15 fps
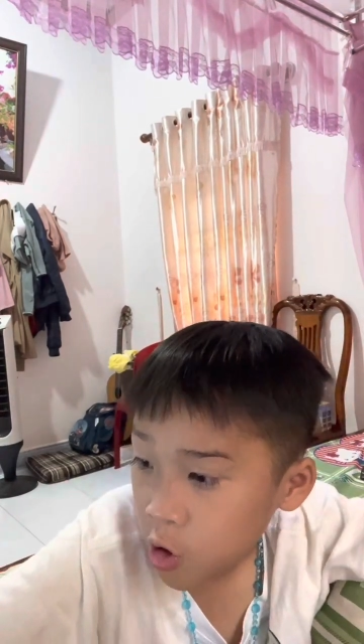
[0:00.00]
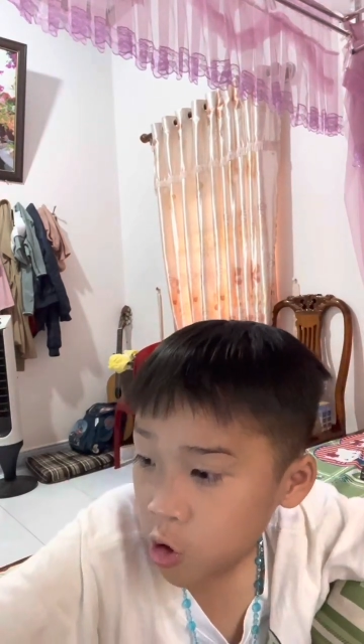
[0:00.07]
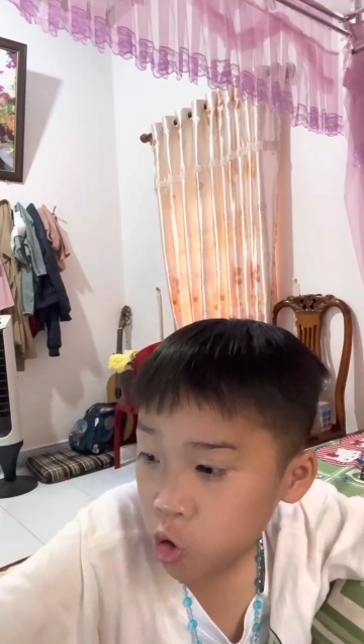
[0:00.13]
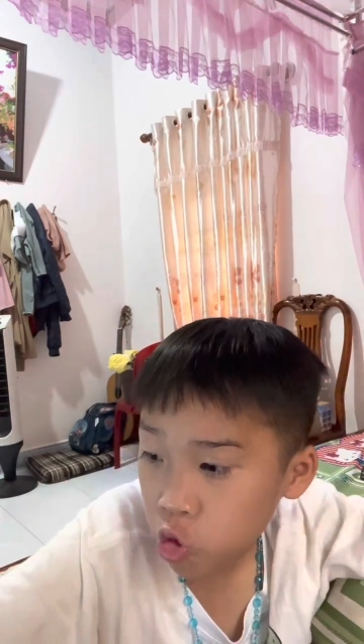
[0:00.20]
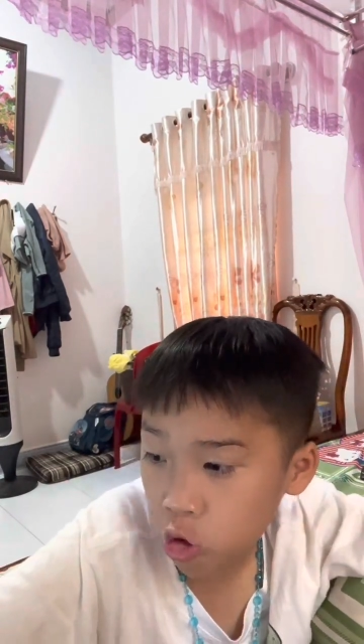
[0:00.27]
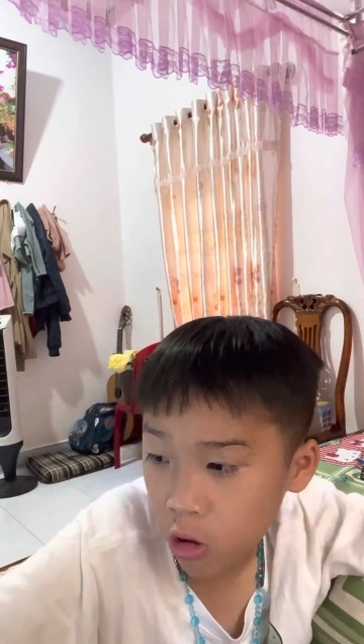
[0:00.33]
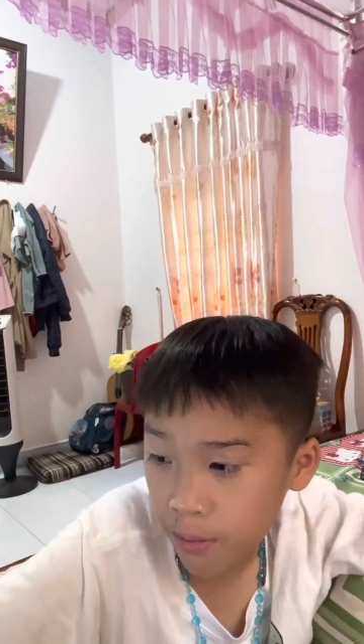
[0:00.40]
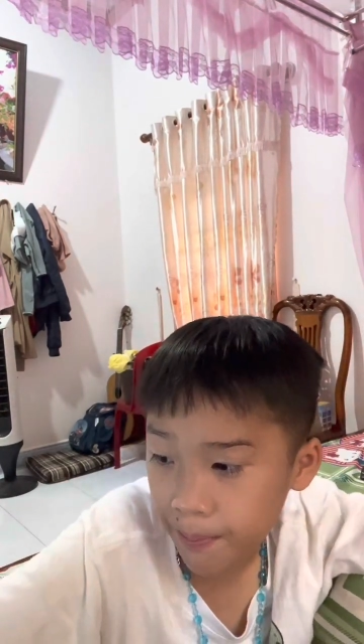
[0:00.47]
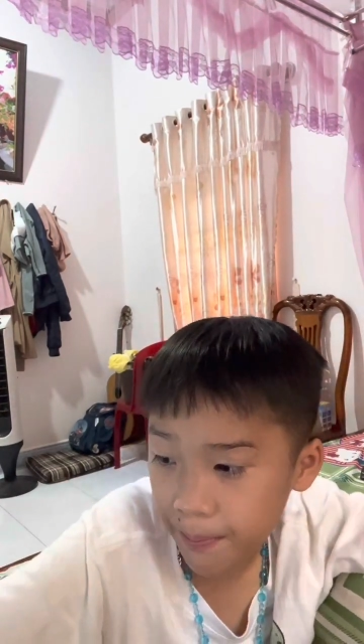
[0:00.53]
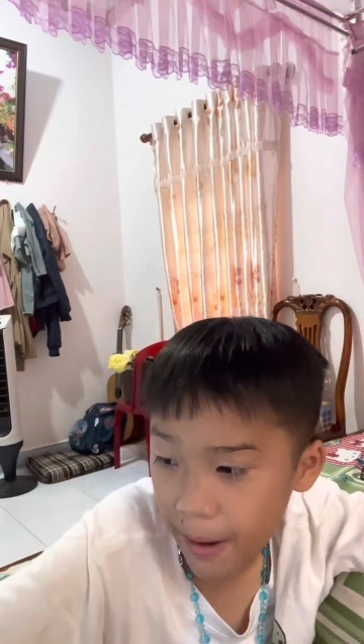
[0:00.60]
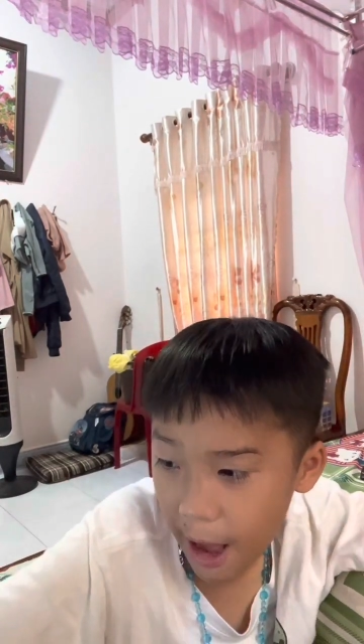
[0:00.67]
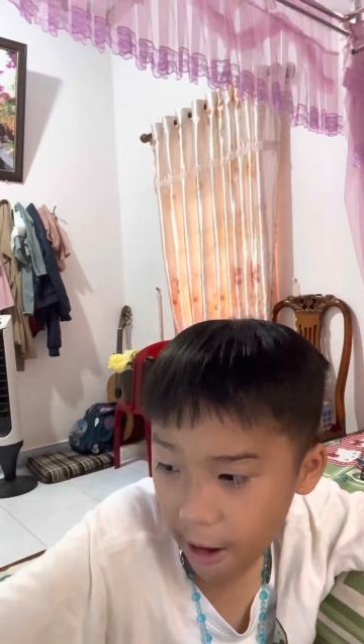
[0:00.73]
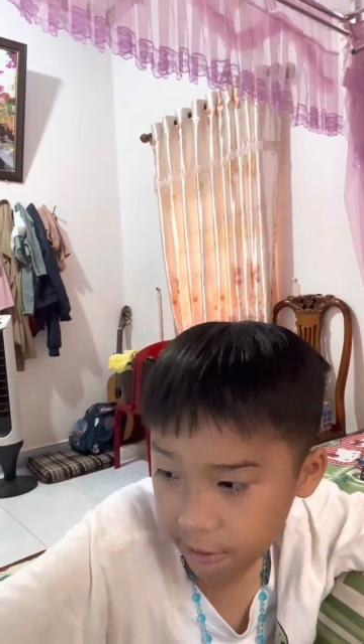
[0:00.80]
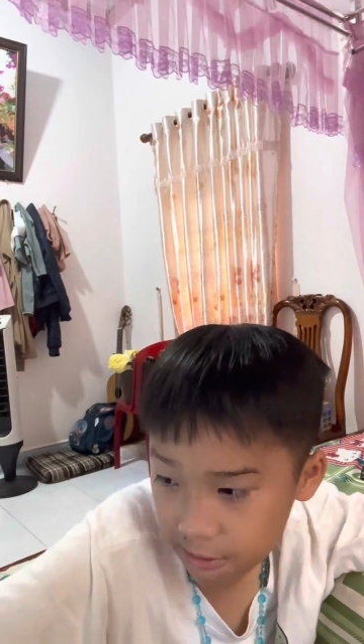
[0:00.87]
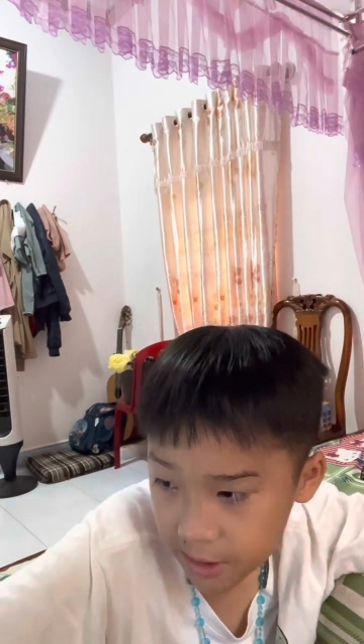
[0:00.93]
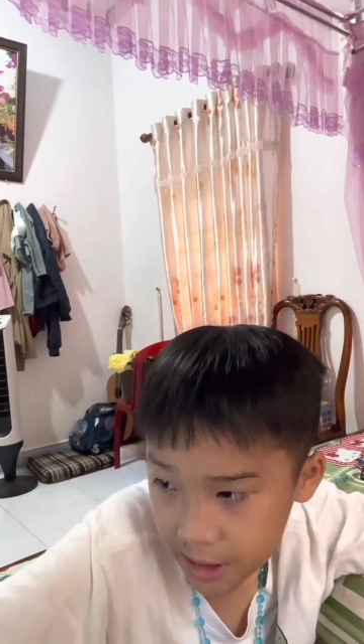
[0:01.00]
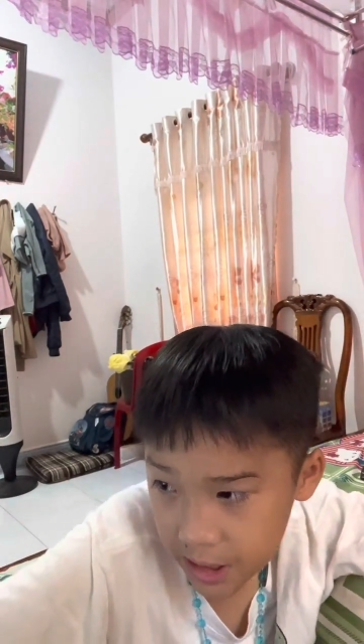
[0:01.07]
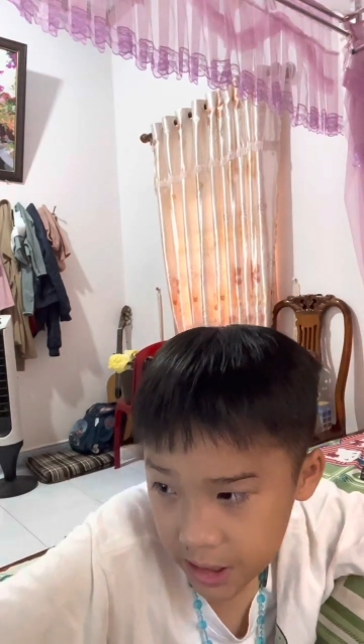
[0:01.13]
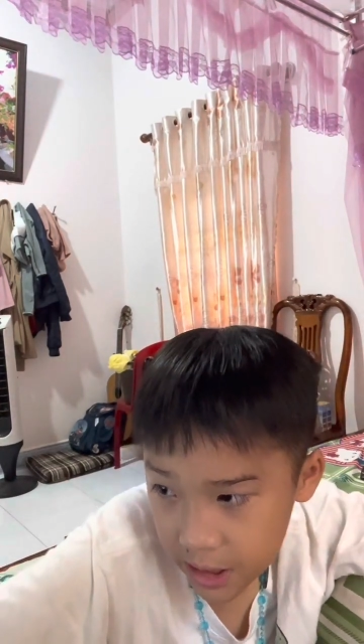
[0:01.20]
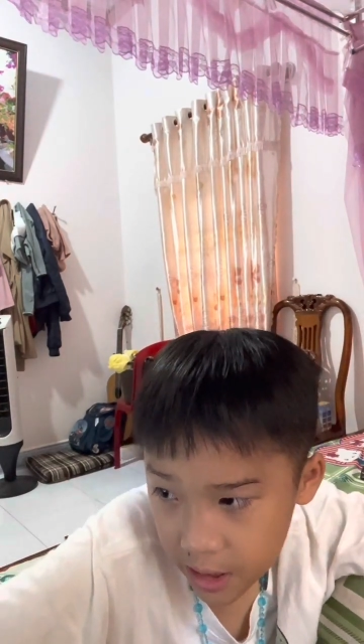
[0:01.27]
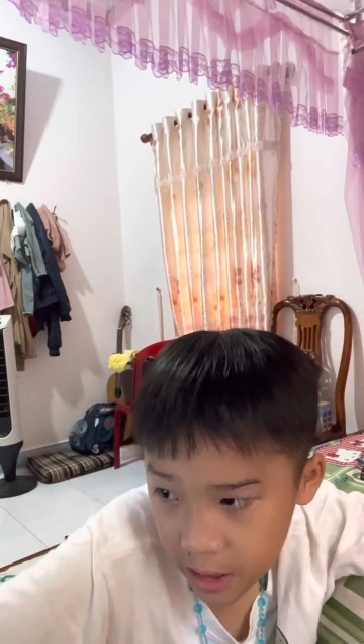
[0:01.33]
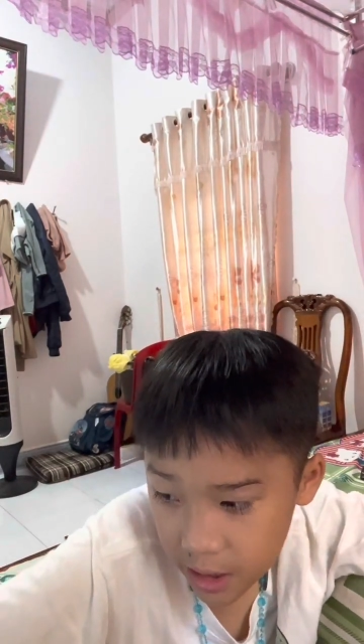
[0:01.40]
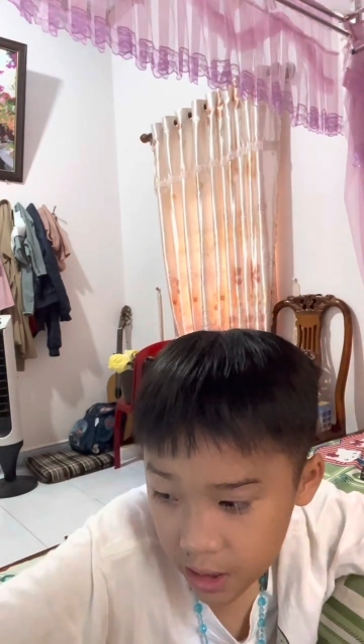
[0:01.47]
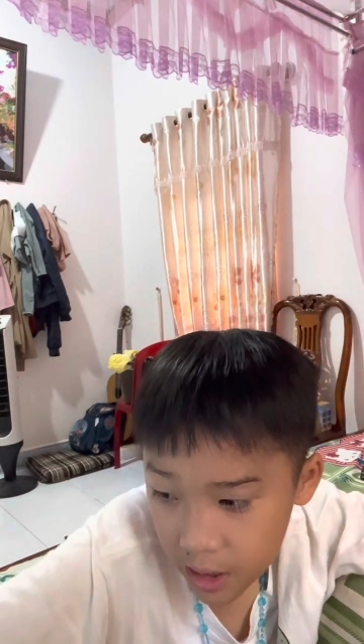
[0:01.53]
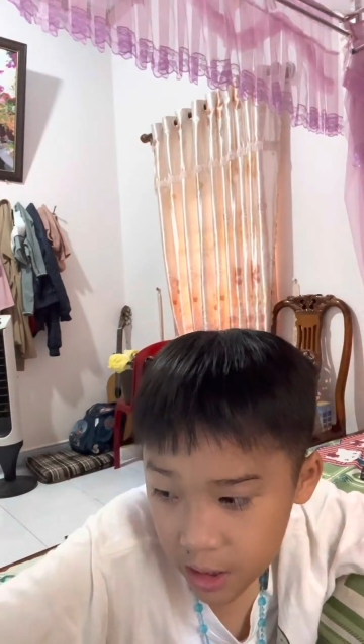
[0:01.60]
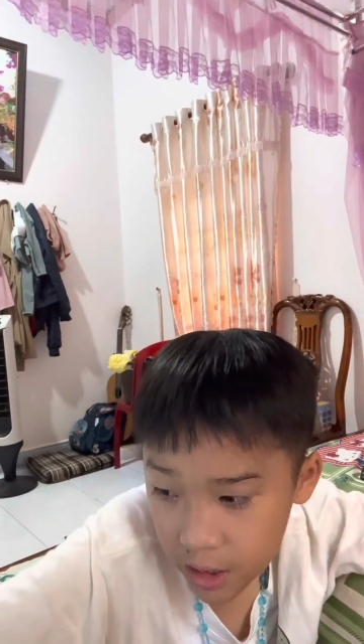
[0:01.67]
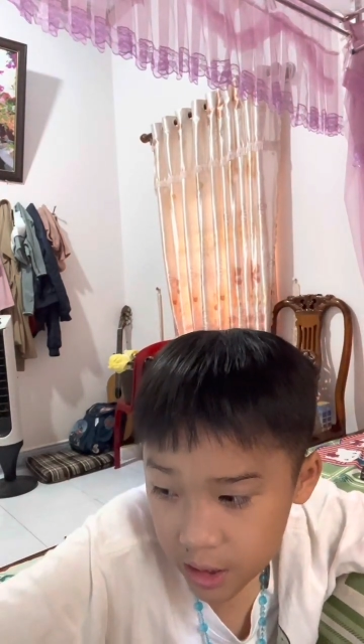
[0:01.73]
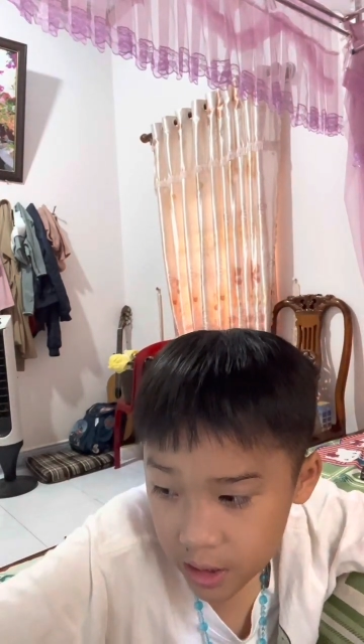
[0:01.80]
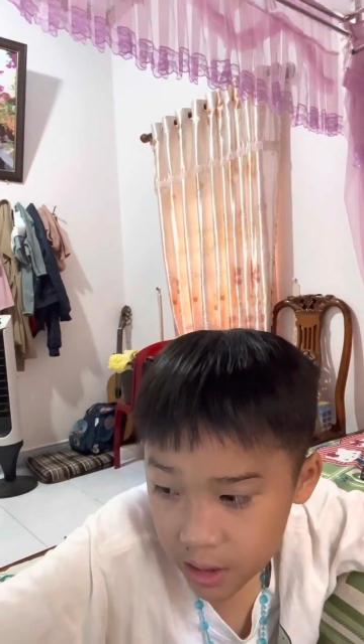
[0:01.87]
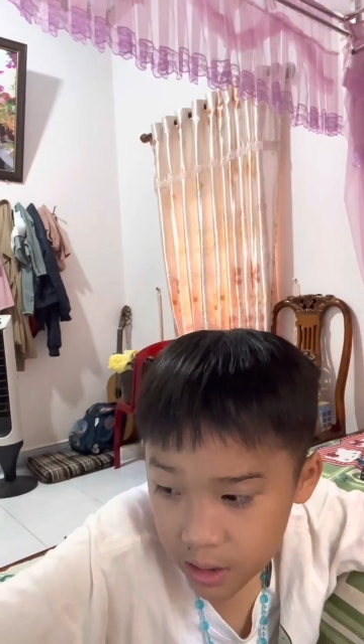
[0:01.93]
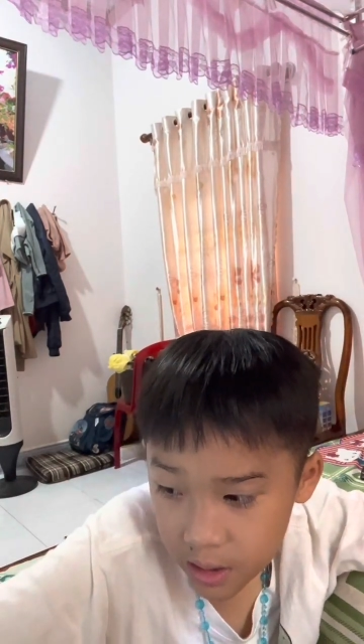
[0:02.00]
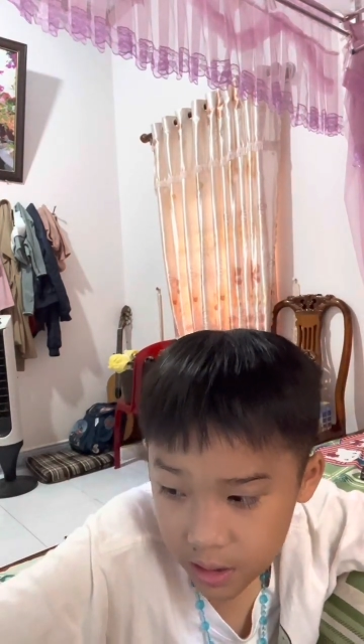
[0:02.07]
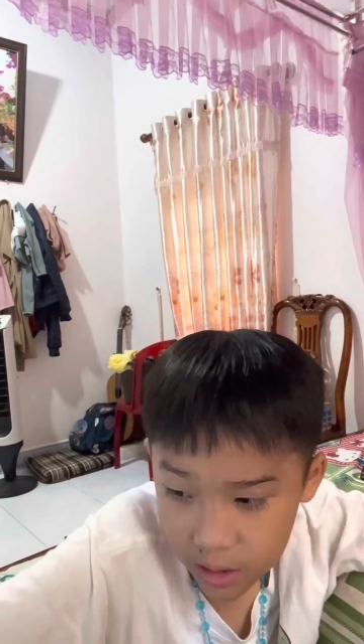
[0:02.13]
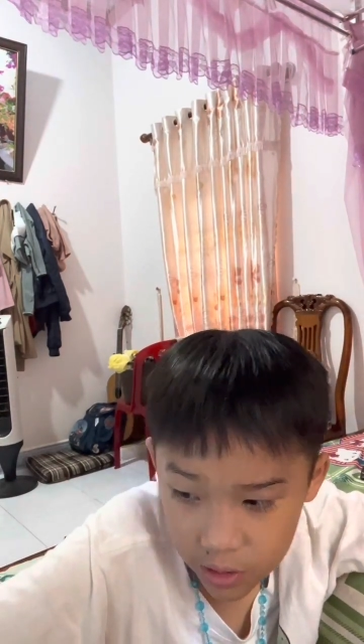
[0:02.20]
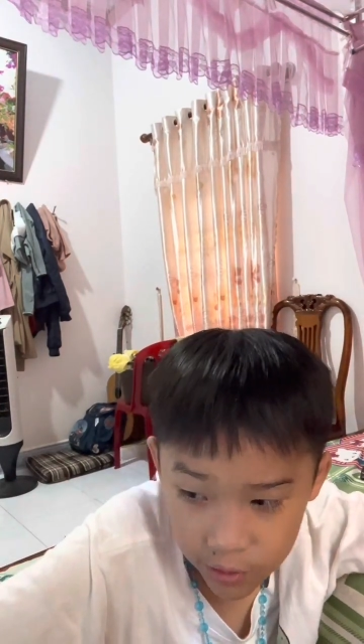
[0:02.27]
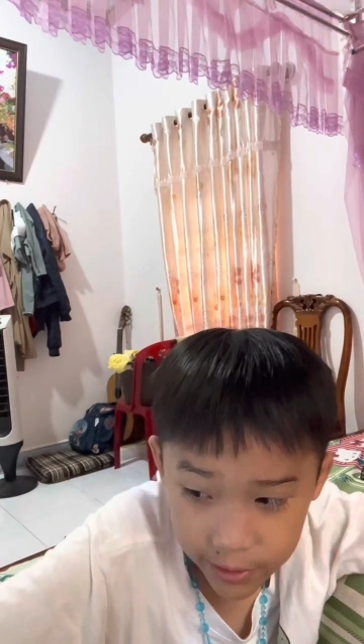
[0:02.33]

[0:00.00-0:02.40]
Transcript: to learn bounce. You